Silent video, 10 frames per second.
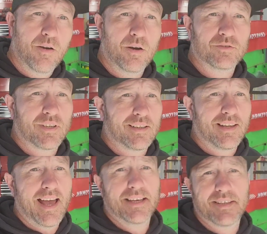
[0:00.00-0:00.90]
Folks,
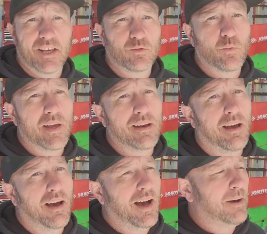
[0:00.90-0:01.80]
glass has went
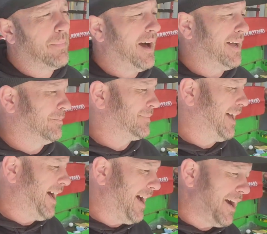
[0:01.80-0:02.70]
up. I am
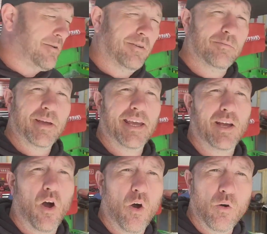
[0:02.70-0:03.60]
tired of
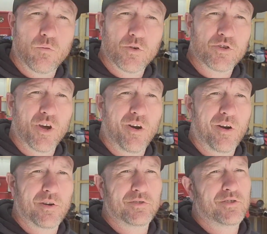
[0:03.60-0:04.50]
being
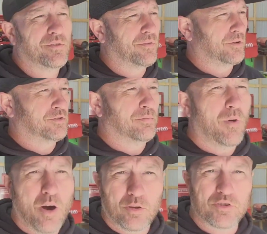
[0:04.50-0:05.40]
overcharged for
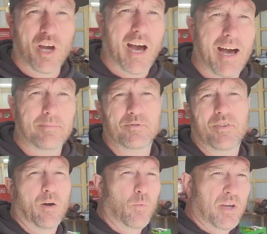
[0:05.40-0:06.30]
small
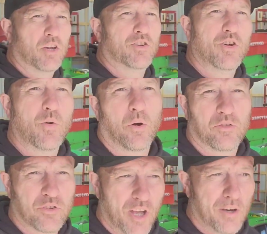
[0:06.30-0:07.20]
jobs that we could do
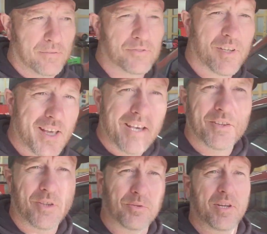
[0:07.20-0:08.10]
ourselves.
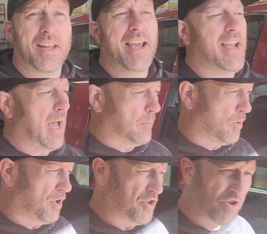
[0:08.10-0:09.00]
So today I'm
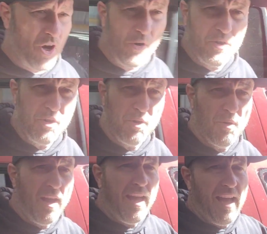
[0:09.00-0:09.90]
going to show
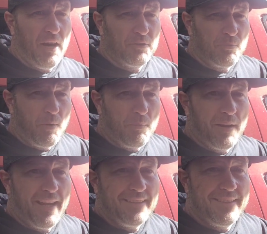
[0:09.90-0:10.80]
you how to
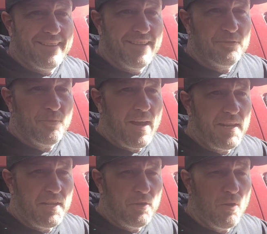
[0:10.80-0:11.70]
replace this
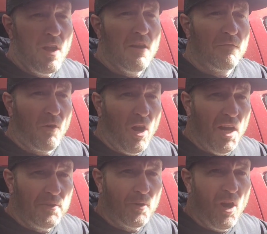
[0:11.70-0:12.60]
right here for
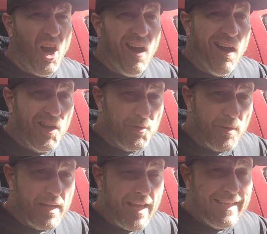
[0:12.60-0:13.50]
under a
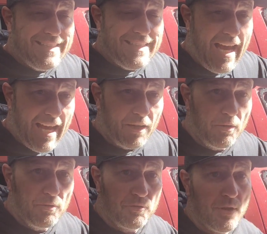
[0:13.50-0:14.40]
hundred
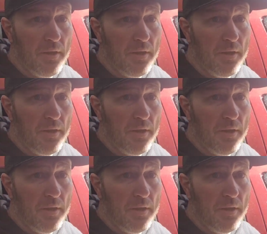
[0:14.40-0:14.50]
dollars.